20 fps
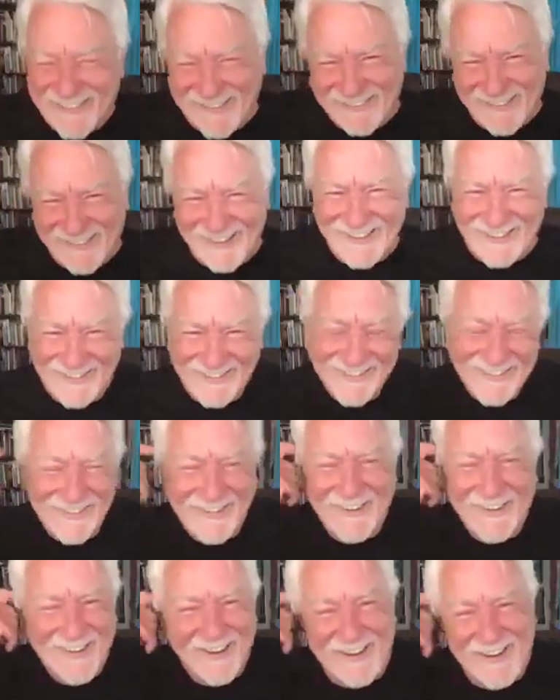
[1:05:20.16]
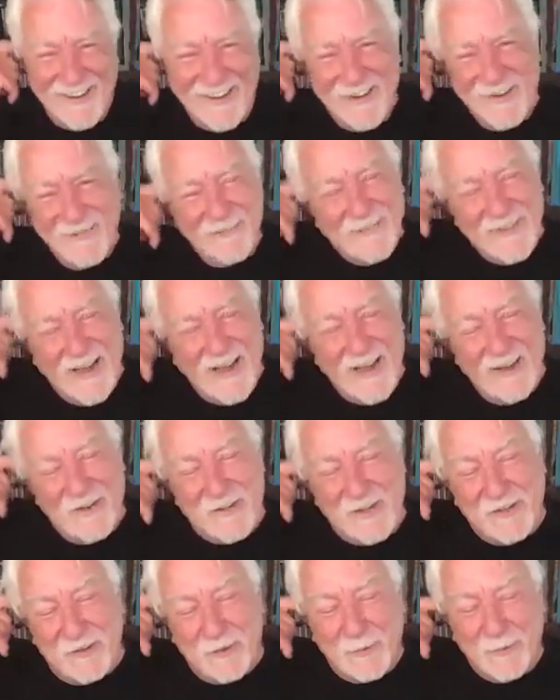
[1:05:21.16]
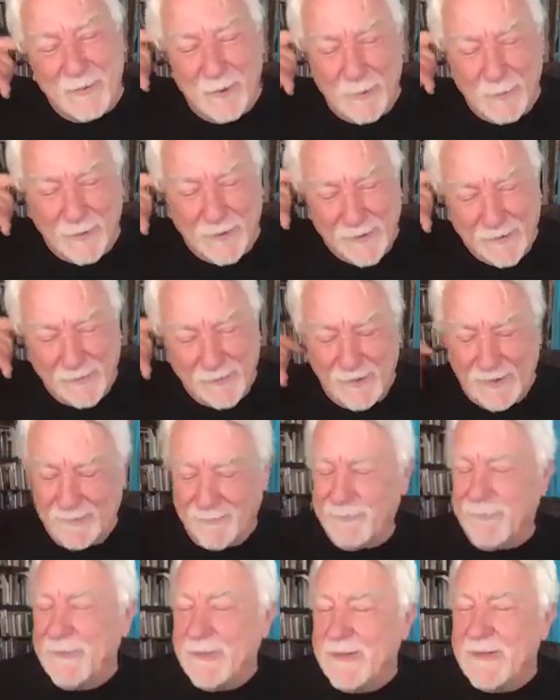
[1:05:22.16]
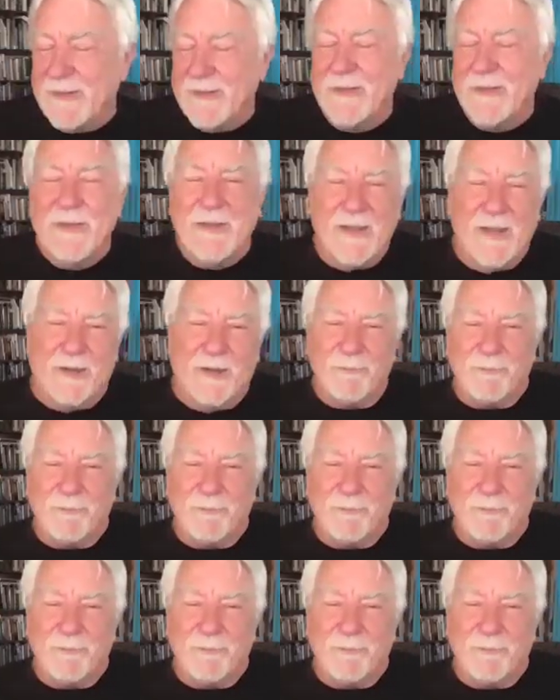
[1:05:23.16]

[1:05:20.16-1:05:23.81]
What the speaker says: about it. Yeah, she's a real work of art. Yeah.